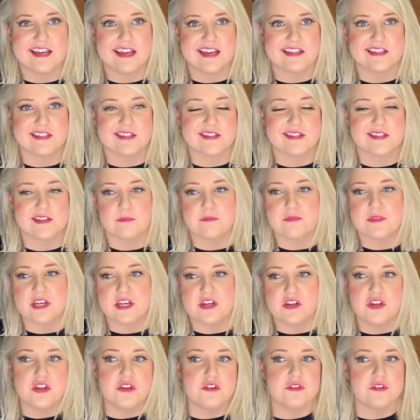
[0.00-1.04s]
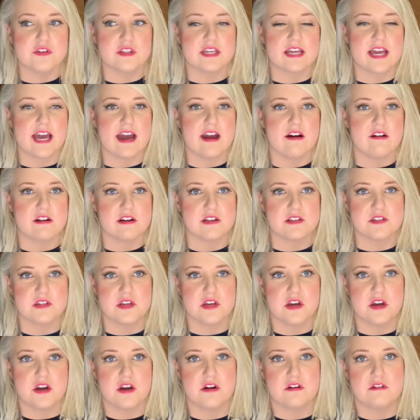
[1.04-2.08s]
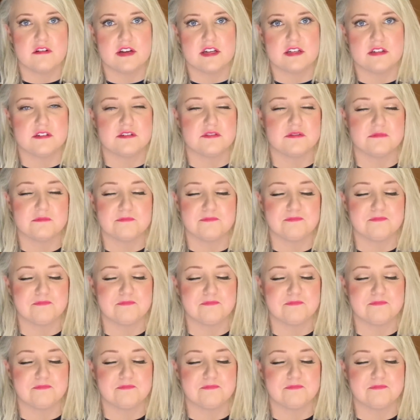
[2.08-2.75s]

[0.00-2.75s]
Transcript: it's something new for the character and